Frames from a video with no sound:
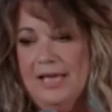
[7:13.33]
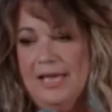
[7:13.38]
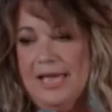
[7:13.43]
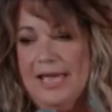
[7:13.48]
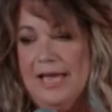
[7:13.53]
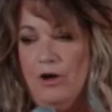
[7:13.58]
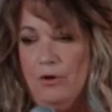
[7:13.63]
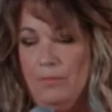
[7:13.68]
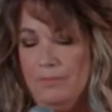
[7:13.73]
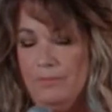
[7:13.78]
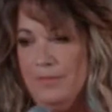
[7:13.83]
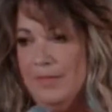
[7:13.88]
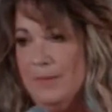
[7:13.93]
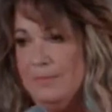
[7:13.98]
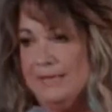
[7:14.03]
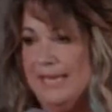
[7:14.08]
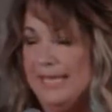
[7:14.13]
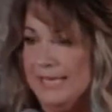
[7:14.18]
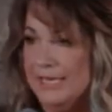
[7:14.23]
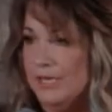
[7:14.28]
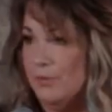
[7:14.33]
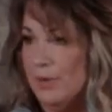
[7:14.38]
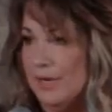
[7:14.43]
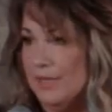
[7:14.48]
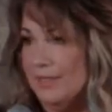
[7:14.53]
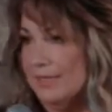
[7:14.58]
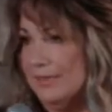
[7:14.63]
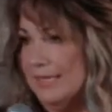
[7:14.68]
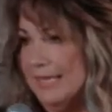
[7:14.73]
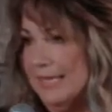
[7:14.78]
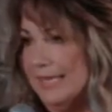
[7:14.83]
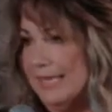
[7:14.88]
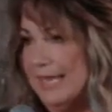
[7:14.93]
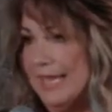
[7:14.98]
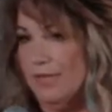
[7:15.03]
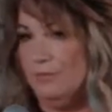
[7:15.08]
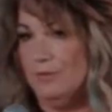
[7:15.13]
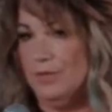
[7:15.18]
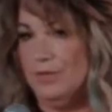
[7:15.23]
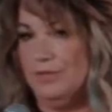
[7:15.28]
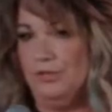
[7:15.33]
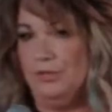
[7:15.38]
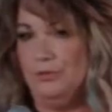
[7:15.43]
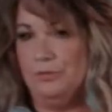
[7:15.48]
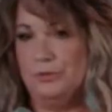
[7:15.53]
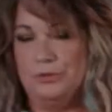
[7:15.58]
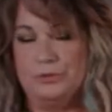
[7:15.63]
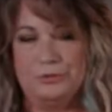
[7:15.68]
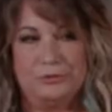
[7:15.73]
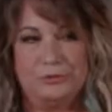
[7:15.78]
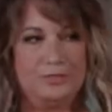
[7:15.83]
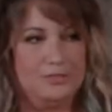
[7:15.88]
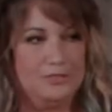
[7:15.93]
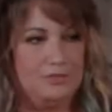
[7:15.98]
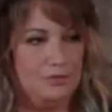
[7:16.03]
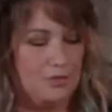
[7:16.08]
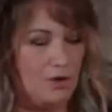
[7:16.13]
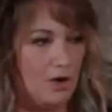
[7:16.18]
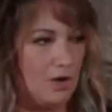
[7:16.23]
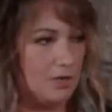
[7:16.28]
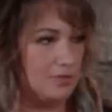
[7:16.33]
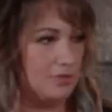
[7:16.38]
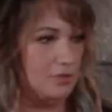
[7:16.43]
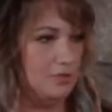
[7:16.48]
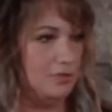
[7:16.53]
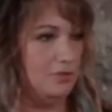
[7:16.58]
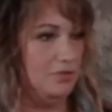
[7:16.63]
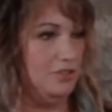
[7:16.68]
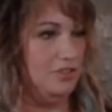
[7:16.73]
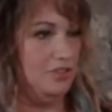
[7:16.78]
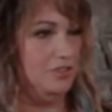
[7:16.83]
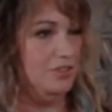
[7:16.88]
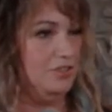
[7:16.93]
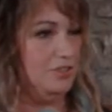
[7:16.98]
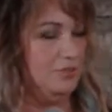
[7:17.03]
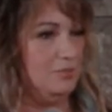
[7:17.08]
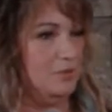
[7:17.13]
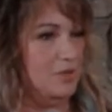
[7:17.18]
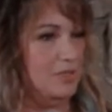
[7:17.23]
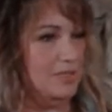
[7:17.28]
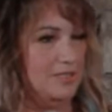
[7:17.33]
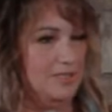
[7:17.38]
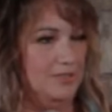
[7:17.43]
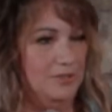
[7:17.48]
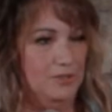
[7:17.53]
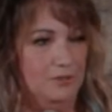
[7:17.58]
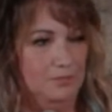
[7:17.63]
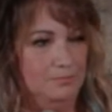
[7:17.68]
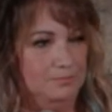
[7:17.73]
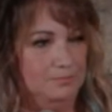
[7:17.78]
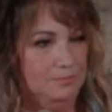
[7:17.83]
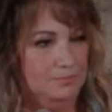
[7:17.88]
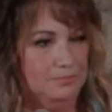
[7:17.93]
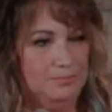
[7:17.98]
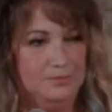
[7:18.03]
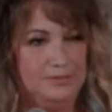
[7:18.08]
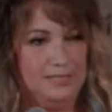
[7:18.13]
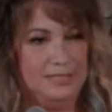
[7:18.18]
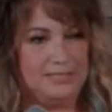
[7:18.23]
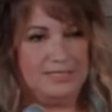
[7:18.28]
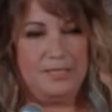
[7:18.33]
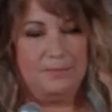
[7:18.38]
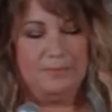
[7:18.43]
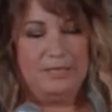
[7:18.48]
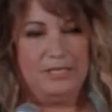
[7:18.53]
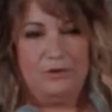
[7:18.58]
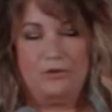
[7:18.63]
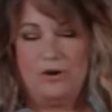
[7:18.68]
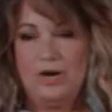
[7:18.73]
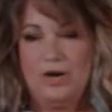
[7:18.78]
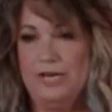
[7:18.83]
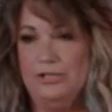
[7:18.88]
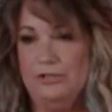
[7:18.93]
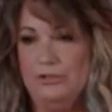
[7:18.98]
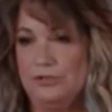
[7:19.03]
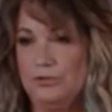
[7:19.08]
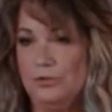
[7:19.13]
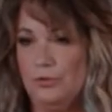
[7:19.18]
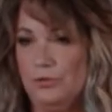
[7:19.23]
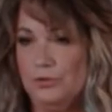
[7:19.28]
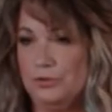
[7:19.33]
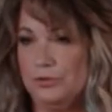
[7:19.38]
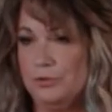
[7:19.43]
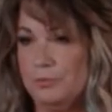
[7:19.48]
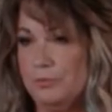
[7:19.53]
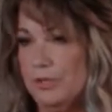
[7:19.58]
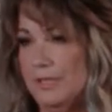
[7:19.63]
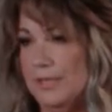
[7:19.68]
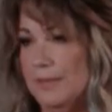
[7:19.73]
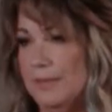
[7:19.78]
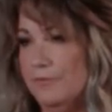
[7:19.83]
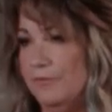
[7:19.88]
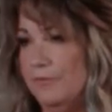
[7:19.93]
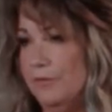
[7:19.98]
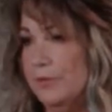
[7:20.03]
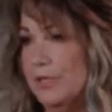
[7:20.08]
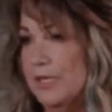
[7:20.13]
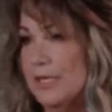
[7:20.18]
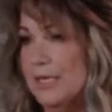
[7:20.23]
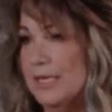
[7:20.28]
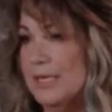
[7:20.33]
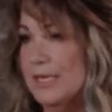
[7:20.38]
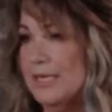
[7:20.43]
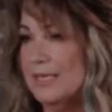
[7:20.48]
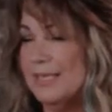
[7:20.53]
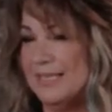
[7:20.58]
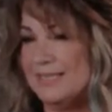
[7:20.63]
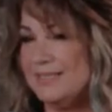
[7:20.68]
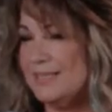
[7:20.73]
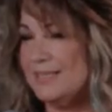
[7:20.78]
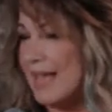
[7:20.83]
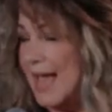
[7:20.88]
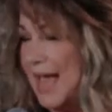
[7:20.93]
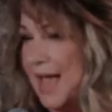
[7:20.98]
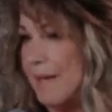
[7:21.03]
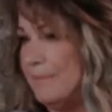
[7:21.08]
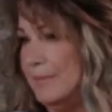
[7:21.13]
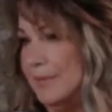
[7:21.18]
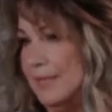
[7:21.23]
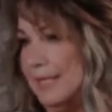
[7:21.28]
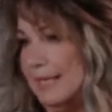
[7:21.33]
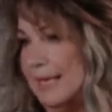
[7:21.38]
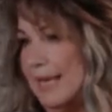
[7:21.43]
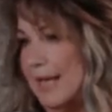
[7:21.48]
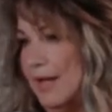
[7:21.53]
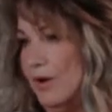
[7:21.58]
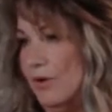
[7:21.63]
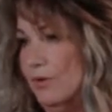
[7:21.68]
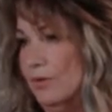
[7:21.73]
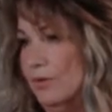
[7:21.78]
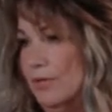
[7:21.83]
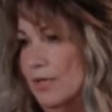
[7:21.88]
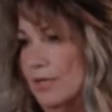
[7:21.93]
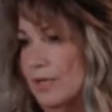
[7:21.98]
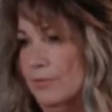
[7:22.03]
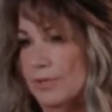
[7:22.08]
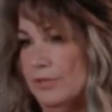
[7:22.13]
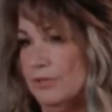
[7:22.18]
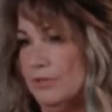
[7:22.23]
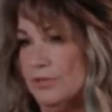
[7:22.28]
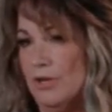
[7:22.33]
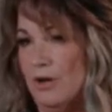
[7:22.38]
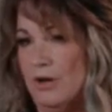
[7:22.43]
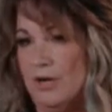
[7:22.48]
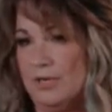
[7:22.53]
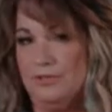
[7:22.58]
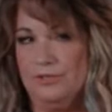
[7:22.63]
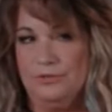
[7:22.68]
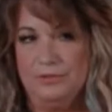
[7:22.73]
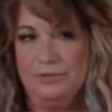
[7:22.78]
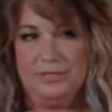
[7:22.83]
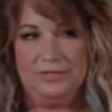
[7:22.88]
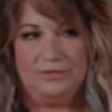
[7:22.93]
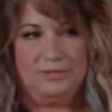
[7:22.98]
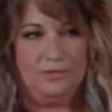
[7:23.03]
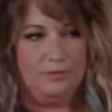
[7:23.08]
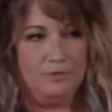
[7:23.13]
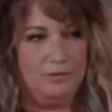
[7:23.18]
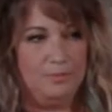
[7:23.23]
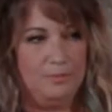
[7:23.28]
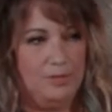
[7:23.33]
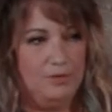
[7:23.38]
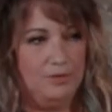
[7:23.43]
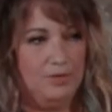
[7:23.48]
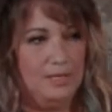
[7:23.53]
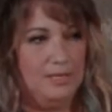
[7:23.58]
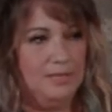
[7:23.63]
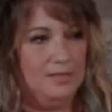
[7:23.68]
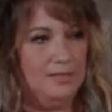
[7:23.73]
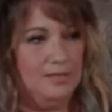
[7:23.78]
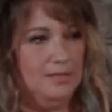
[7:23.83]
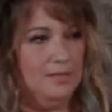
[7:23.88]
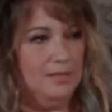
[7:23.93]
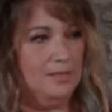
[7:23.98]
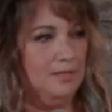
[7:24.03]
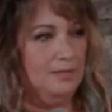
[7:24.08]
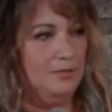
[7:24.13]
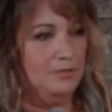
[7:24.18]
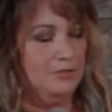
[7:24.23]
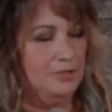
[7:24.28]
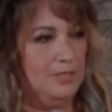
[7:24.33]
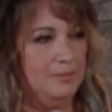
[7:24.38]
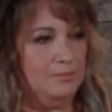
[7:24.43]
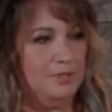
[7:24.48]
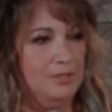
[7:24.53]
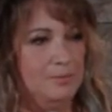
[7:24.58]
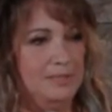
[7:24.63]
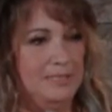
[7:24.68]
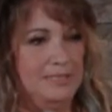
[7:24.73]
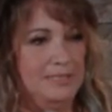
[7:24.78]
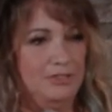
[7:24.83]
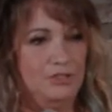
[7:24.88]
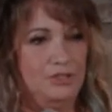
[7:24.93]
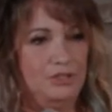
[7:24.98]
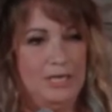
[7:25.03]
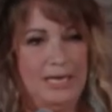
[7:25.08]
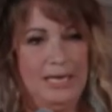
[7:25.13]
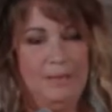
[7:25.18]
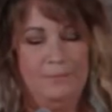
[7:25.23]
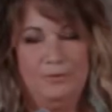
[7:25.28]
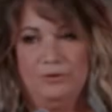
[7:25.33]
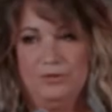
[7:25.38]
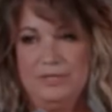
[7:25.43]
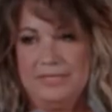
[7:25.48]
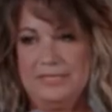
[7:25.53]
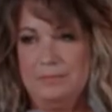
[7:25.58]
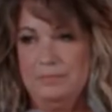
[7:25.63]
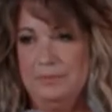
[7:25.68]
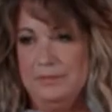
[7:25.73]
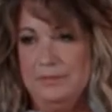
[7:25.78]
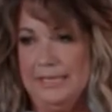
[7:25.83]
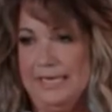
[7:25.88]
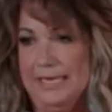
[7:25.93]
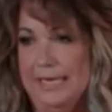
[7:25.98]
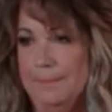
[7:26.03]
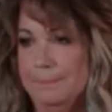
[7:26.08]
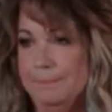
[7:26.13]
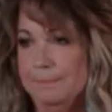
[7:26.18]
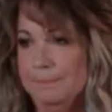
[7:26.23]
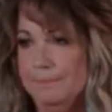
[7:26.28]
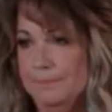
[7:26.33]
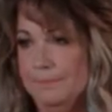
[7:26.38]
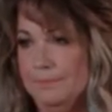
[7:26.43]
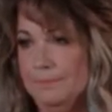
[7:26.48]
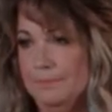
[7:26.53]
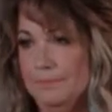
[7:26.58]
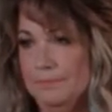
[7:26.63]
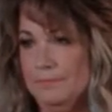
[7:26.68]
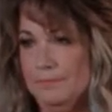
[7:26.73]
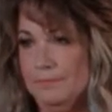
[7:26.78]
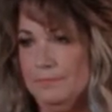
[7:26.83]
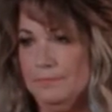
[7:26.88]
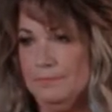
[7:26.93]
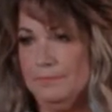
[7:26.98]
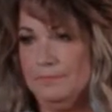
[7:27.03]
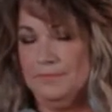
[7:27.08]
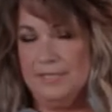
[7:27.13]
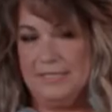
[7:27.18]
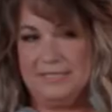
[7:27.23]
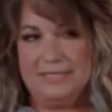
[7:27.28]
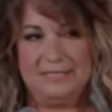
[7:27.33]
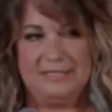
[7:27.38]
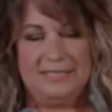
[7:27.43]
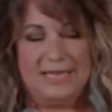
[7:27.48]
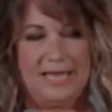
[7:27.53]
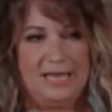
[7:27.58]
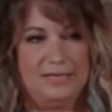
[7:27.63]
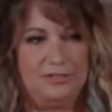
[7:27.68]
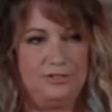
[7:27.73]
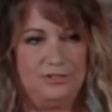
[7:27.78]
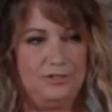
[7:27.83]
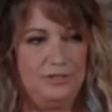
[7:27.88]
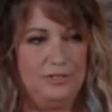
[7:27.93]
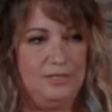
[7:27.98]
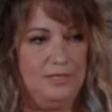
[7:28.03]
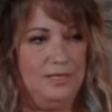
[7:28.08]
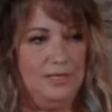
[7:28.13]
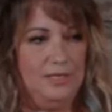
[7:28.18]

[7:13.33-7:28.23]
help them in any way that they can, whether you were nurses or doctors or you just wanted to let somebody cry on your shoulder or bring them food. That's not happening now. We don't talk to each other about it. There seems to be this shame or this blame that's attached.